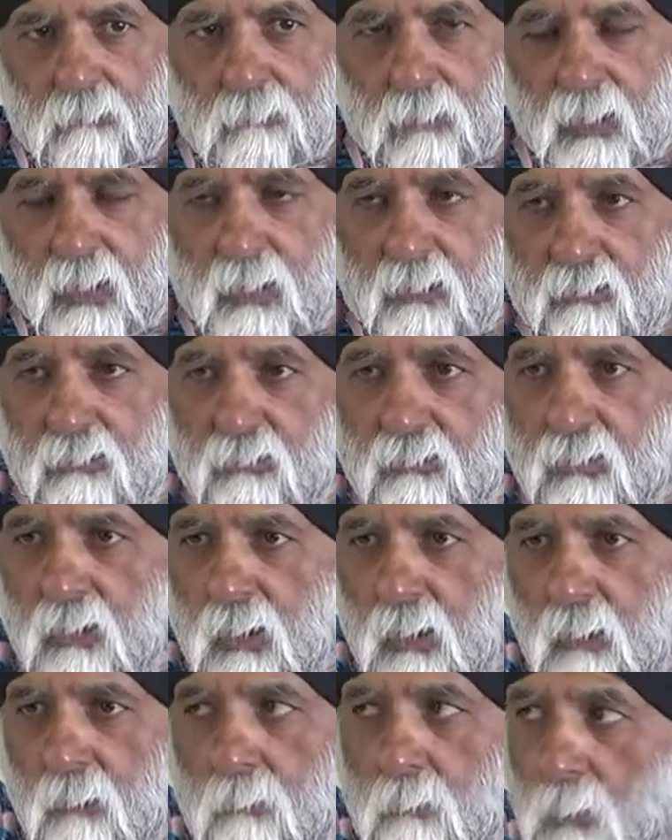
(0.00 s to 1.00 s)
But it's
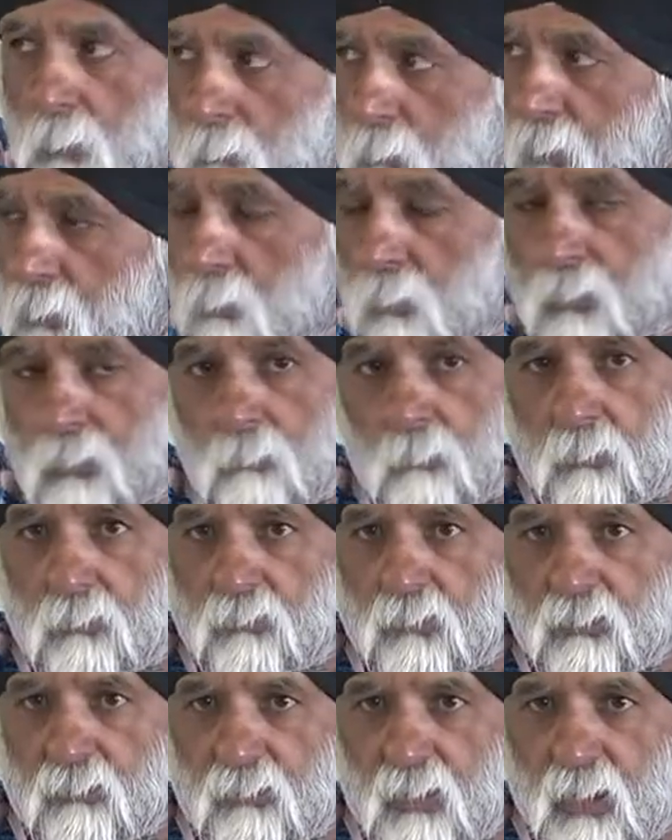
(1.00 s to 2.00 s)
probably one of the
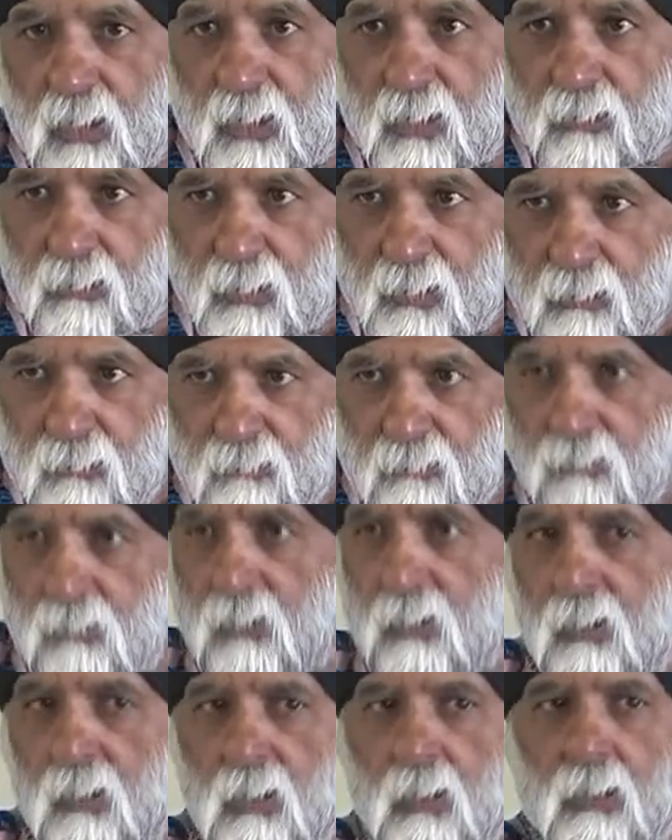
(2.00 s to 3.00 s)
most exciting things
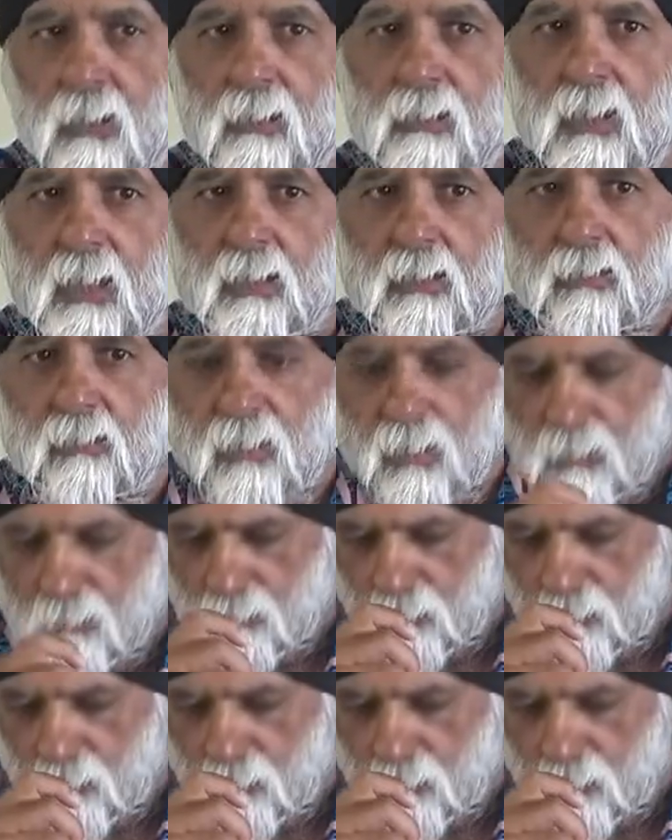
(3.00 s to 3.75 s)
that you can